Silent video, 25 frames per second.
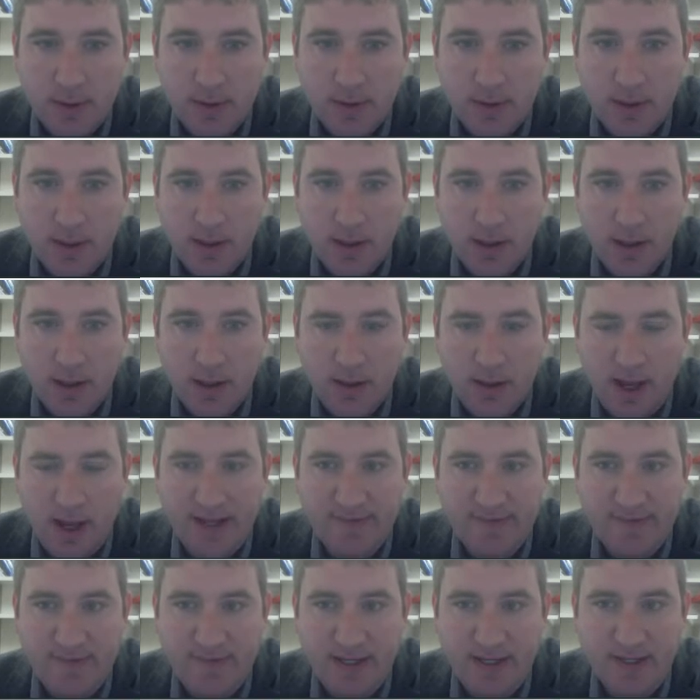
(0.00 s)

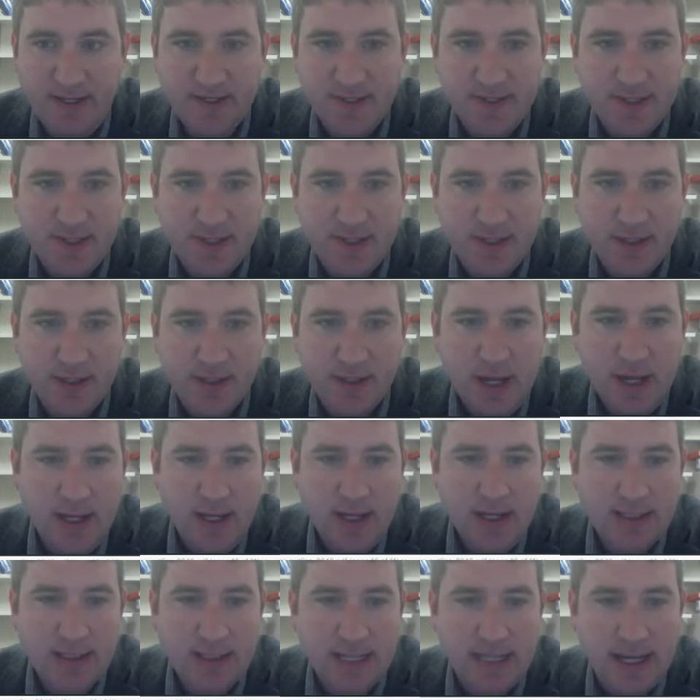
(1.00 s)
life easier,
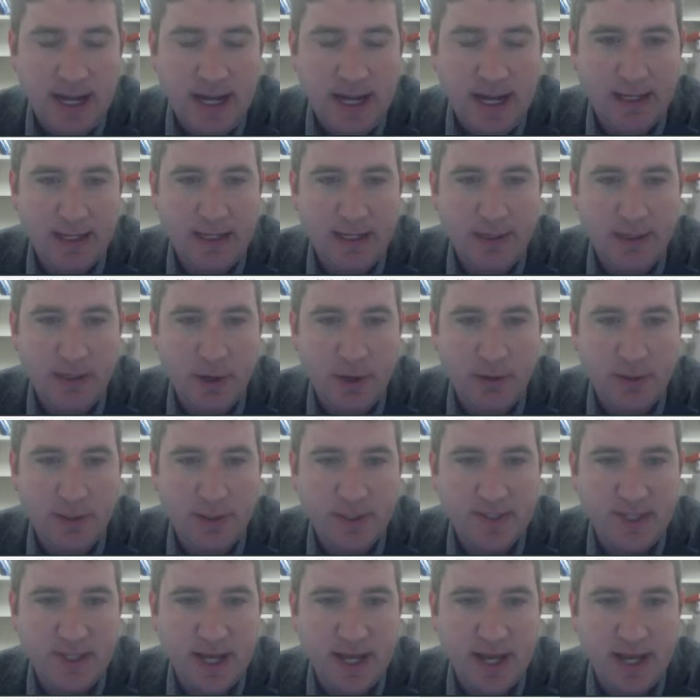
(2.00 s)
is I can
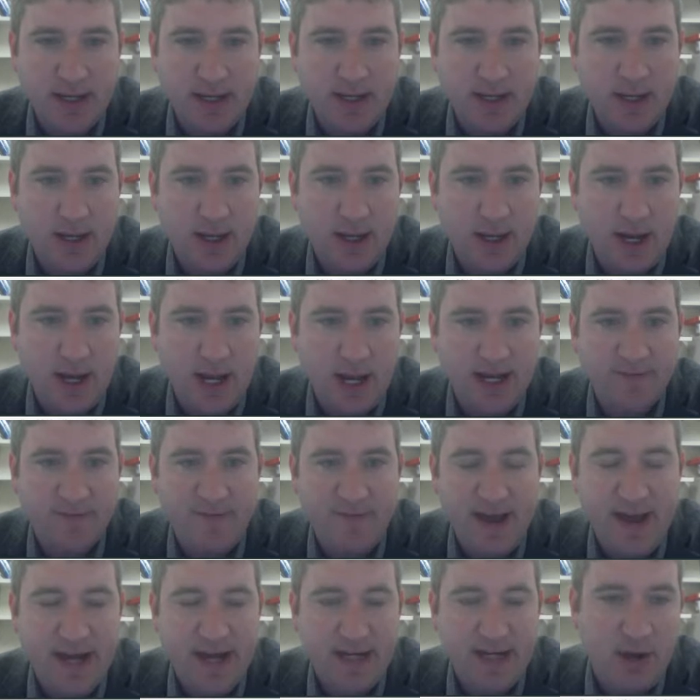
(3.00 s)
notice that I can
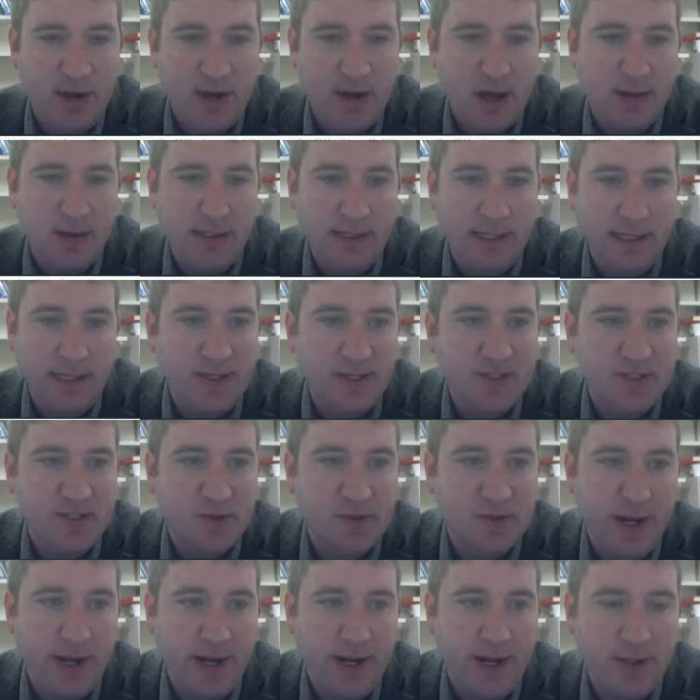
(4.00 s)
factor out an e
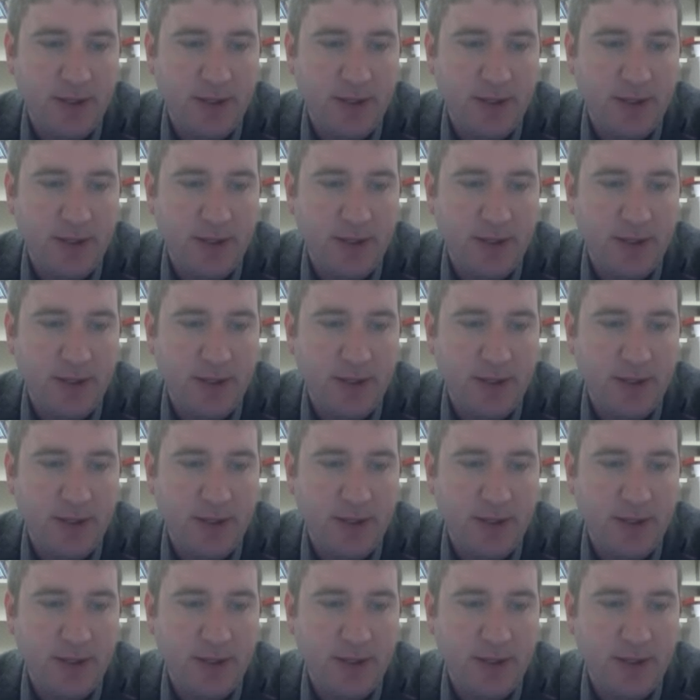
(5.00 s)
squared.